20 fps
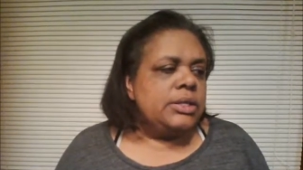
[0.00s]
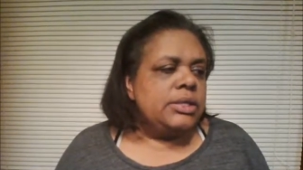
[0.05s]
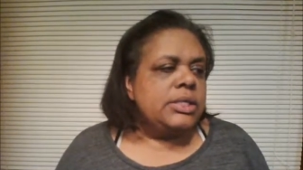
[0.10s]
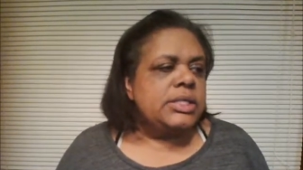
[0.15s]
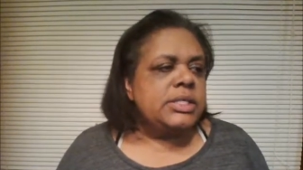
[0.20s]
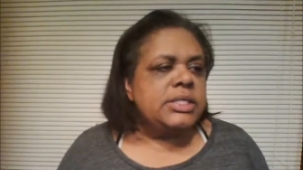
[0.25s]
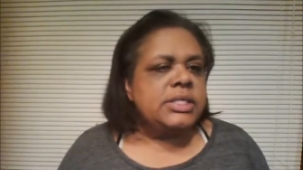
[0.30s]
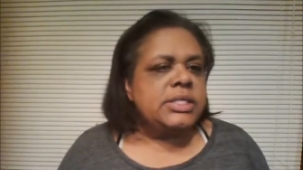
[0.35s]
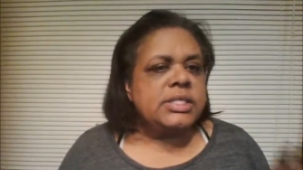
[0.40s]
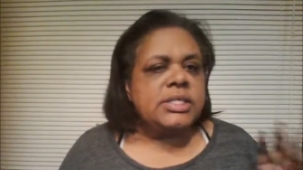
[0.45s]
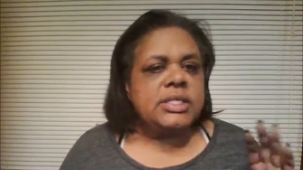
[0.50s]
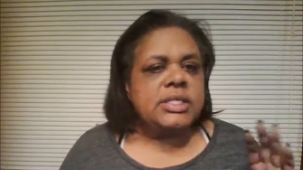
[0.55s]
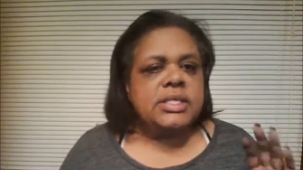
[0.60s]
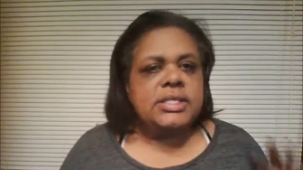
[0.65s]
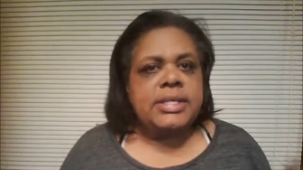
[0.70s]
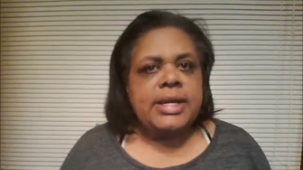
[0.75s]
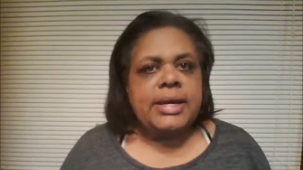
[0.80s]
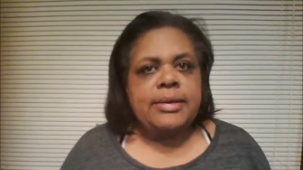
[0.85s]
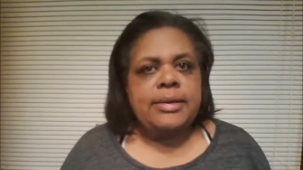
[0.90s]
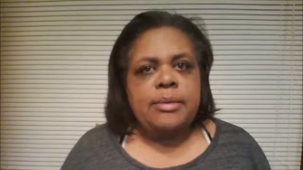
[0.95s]
This isn't a
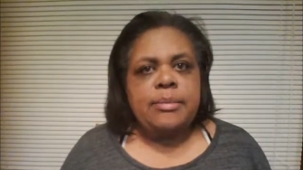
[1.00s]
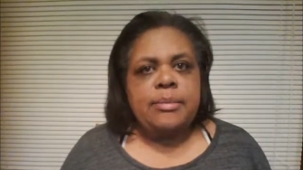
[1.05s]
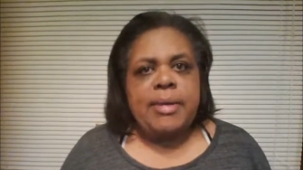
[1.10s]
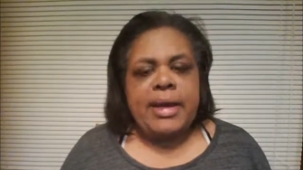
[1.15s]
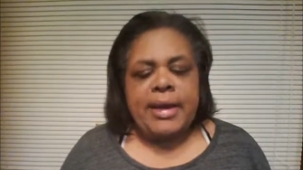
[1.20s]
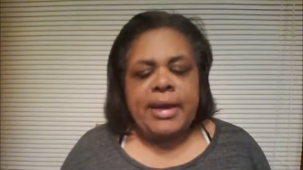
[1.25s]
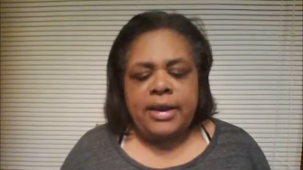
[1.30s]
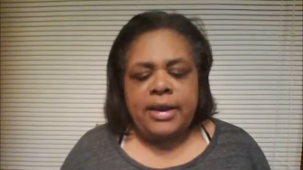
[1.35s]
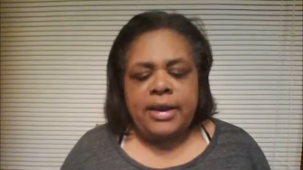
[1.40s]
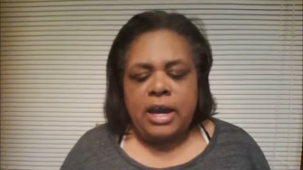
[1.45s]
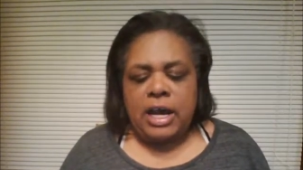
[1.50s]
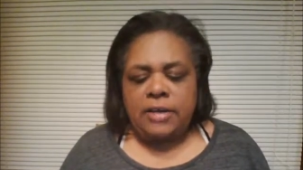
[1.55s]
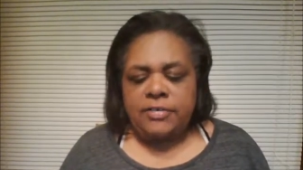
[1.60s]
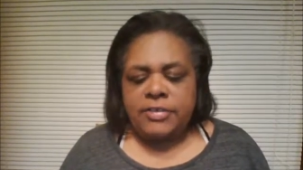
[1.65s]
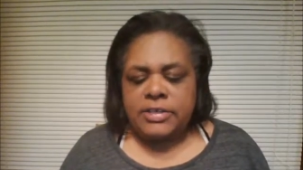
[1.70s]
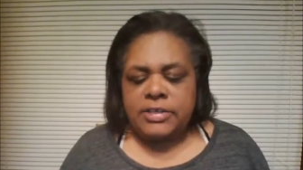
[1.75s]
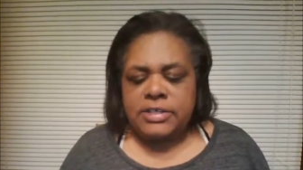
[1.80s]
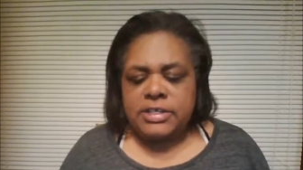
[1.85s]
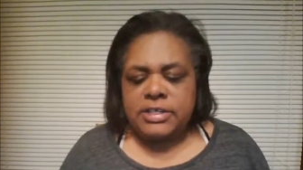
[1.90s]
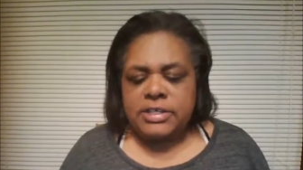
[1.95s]
time to back
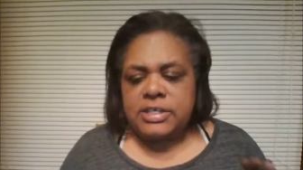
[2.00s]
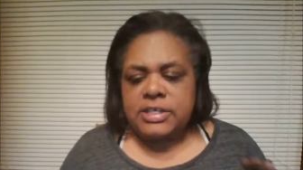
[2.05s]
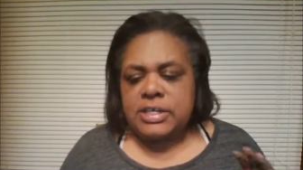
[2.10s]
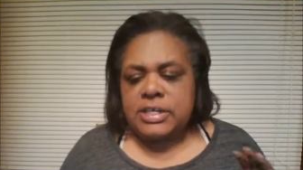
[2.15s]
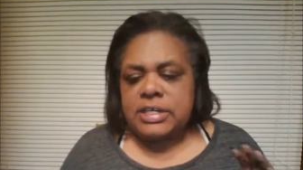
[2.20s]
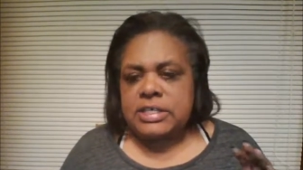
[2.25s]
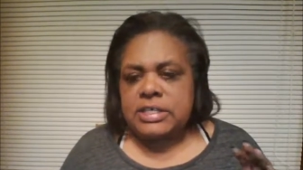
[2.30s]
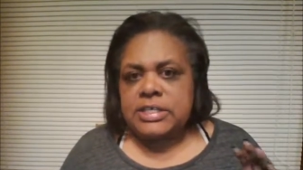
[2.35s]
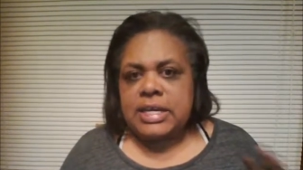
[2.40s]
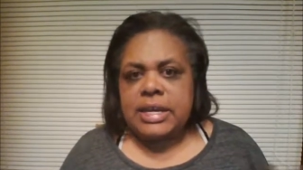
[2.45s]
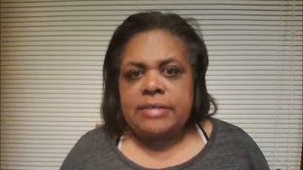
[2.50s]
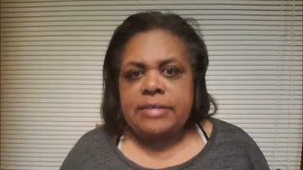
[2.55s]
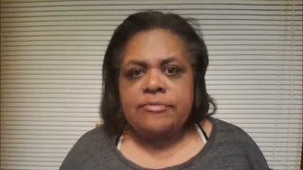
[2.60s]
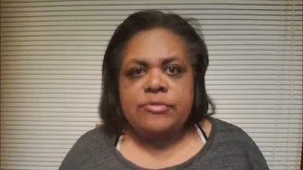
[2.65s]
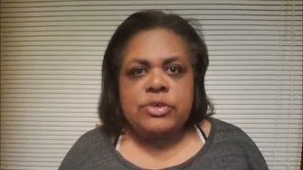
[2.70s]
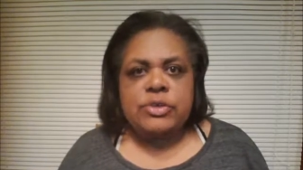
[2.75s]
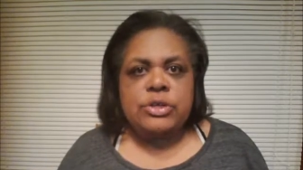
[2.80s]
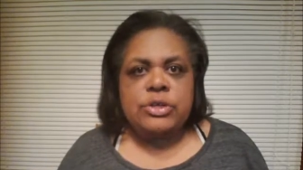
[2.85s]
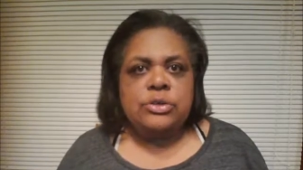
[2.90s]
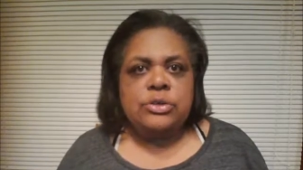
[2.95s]
off. This isn't a time
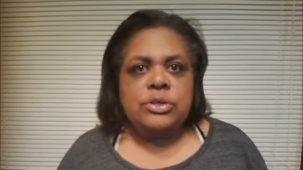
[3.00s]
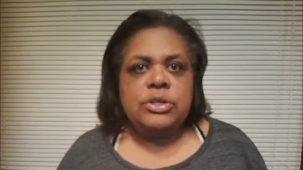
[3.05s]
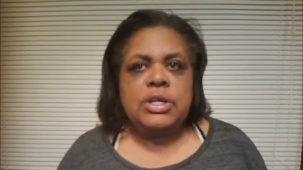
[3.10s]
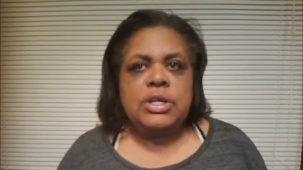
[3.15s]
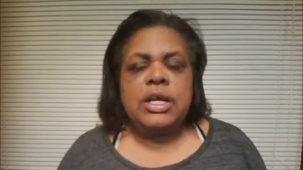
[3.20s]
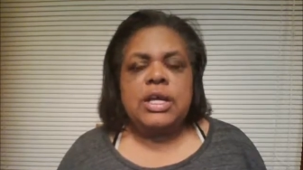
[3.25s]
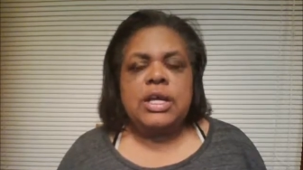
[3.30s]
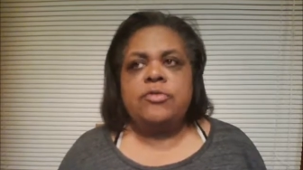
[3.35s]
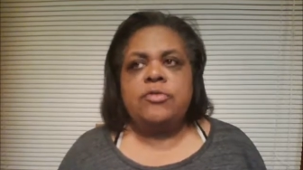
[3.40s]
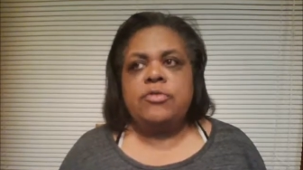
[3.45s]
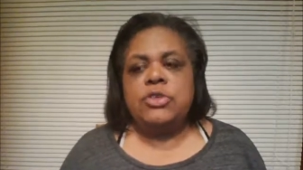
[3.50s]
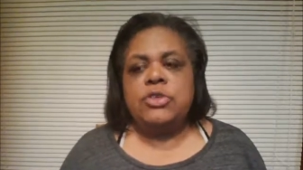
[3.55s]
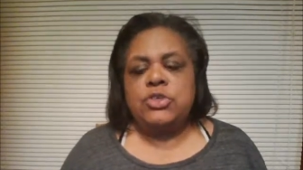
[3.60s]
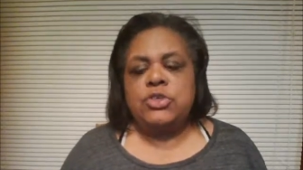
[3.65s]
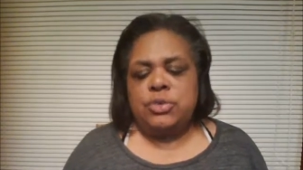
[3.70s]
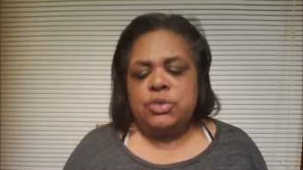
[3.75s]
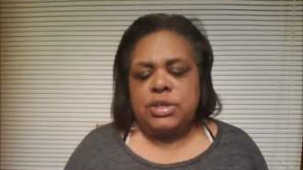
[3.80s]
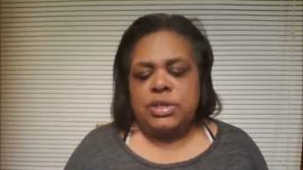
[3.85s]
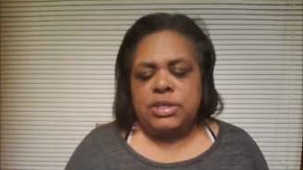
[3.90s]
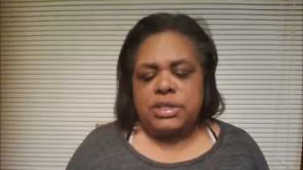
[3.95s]
for you to kind of
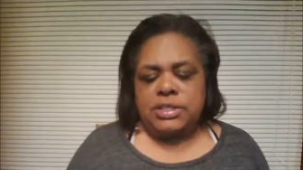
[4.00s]
retreat.